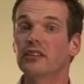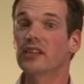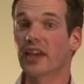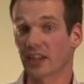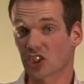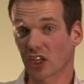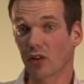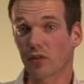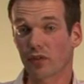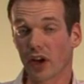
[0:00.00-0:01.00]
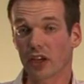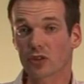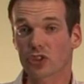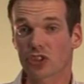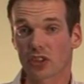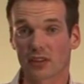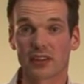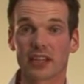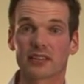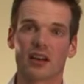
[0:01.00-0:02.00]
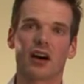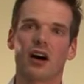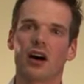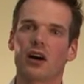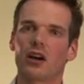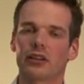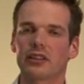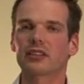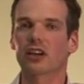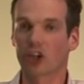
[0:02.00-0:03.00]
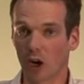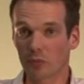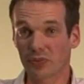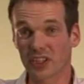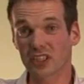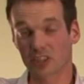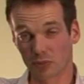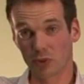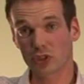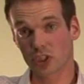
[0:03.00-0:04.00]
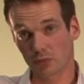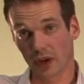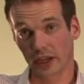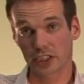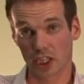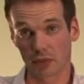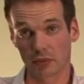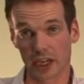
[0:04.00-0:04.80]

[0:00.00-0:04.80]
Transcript: the Excel files that accompany the book Supply Chain